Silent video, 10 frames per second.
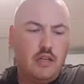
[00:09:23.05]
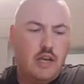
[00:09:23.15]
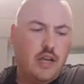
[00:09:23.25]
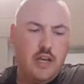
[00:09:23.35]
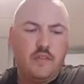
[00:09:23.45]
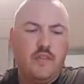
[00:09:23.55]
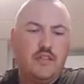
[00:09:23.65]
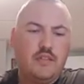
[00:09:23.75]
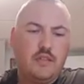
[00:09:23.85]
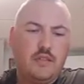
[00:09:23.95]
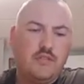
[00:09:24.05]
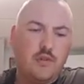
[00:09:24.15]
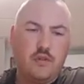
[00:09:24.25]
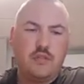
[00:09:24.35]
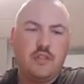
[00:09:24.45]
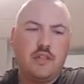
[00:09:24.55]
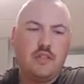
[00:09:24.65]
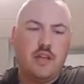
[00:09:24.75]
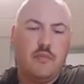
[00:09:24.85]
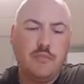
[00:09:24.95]
And this, of course,
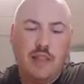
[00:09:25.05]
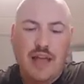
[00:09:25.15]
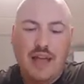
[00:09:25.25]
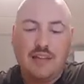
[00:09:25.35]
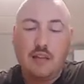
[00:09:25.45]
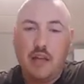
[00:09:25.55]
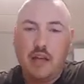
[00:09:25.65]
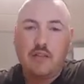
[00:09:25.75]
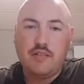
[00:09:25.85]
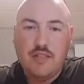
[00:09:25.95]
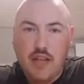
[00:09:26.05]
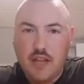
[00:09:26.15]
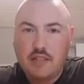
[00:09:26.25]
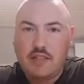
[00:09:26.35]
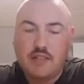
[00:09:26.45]
is a black letter text.